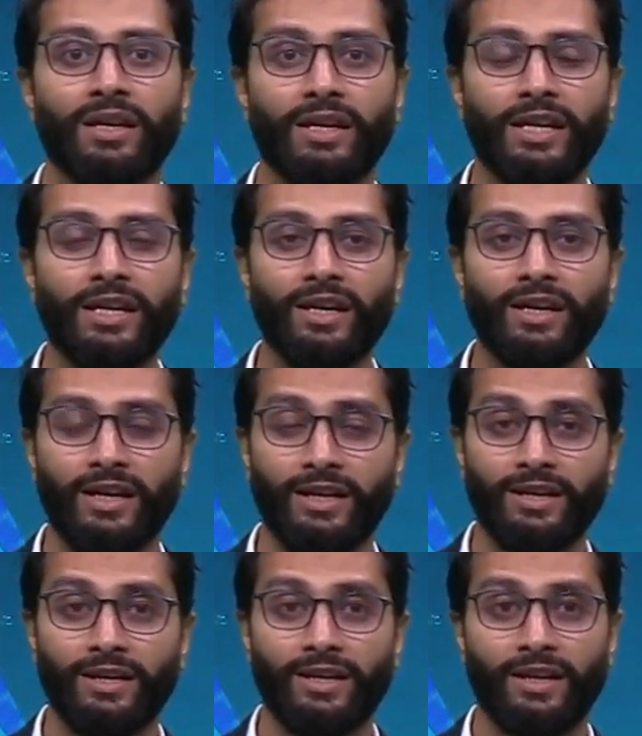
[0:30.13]
legal
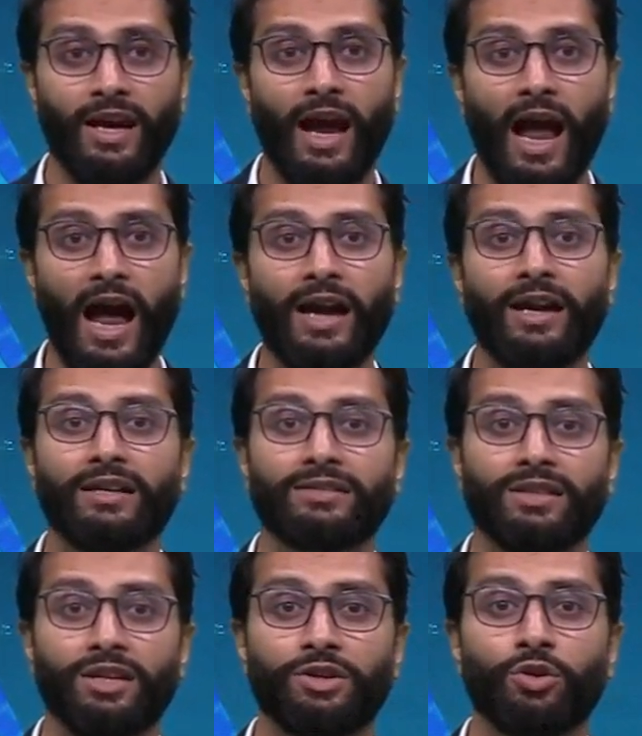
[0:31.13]
tender, and a
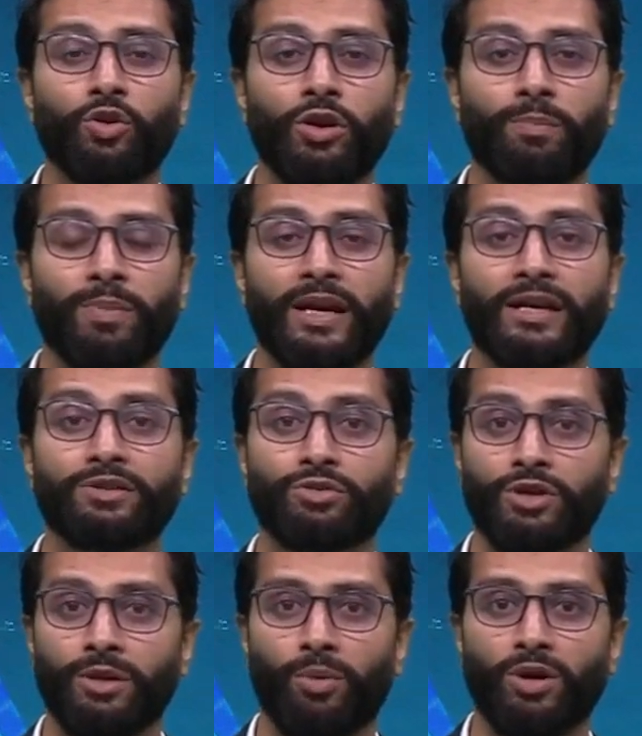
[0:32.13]
secure place
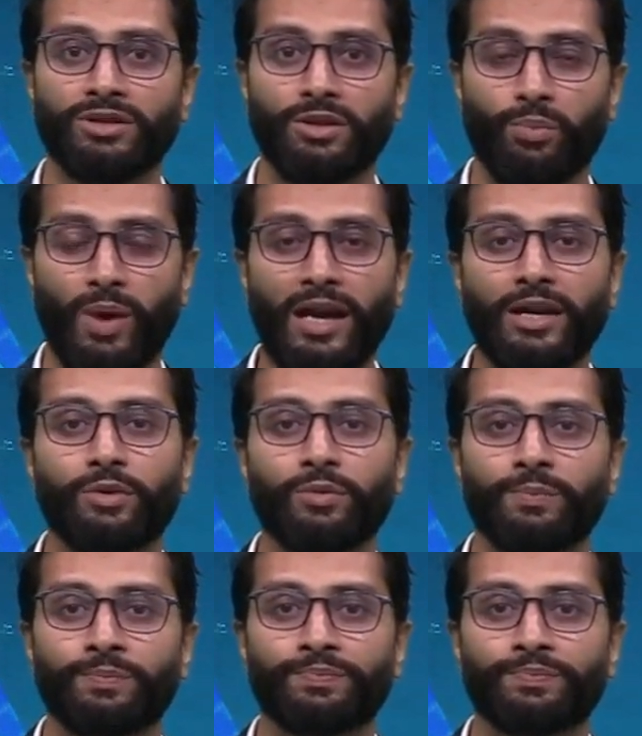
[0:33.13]
to deposit value.